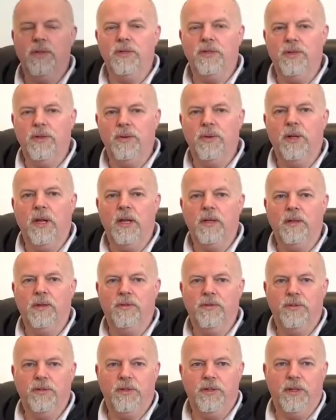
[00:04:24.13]
at school, I
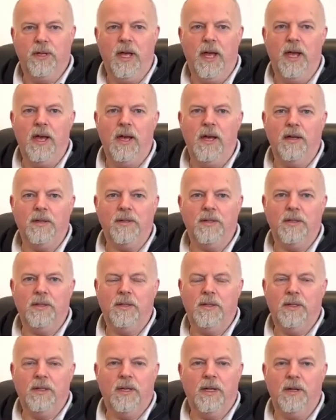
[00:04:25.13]
loved art,
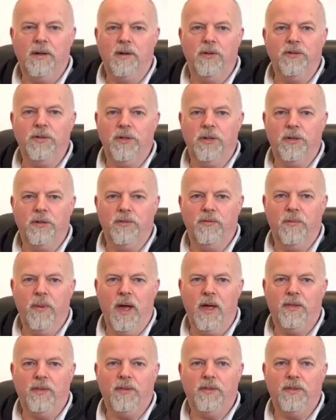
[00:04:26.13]
and I also loved
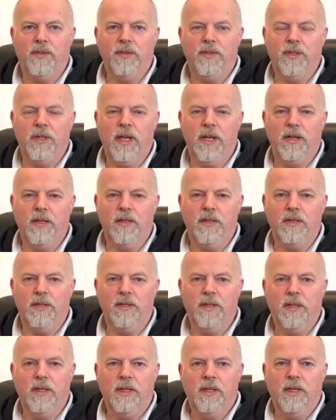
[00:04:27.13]
maths and
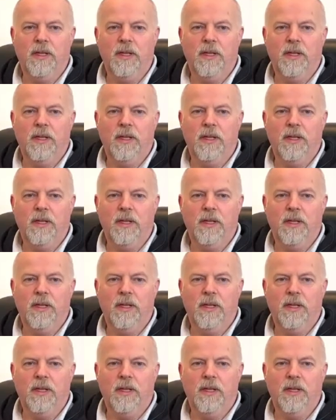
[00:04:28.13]
science.